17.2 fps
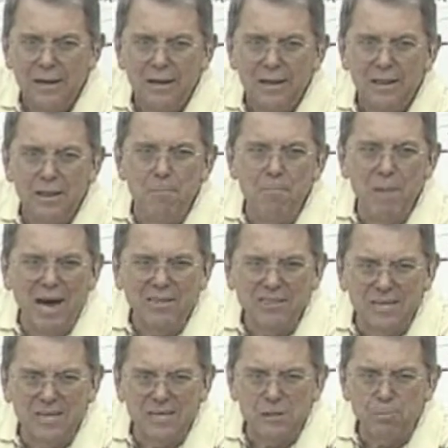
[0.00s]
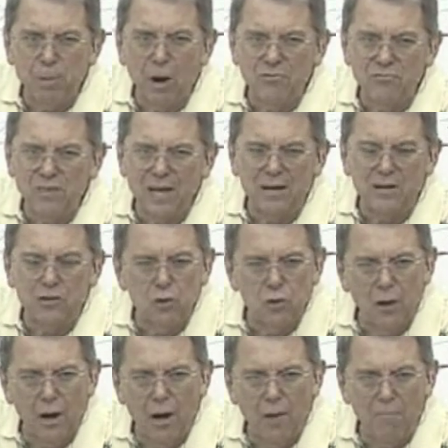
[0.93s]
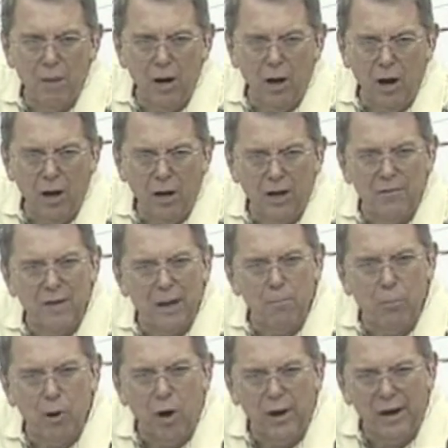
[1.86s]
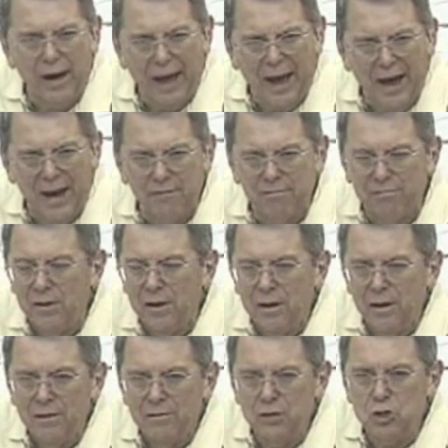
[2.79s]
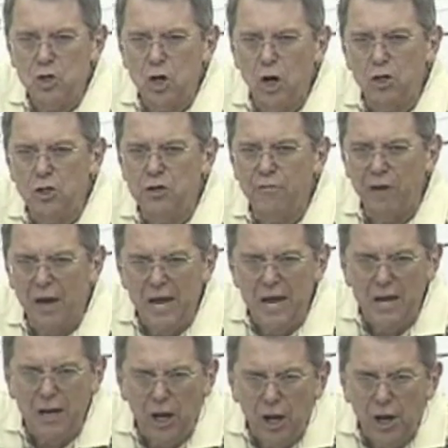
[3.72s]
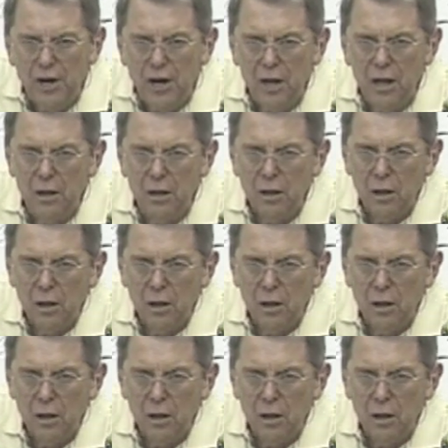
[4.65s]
The Methodists brought that to America, and they brought it out of the Church of England.